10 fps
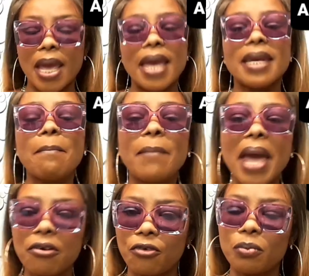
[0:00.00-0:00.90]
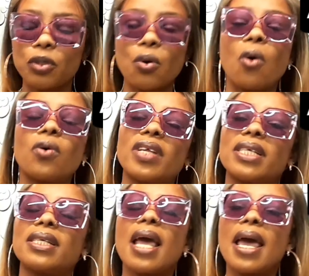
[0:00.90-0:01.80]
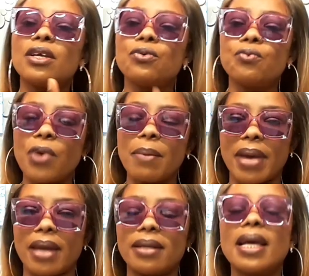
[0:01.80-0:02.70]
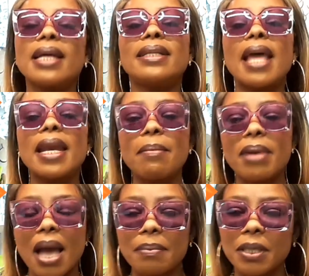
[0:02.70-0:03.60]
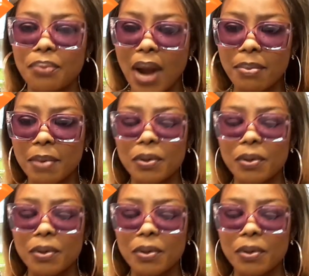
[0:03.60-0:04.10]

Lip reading: in a bedroom to all these women, then it becomes a problem.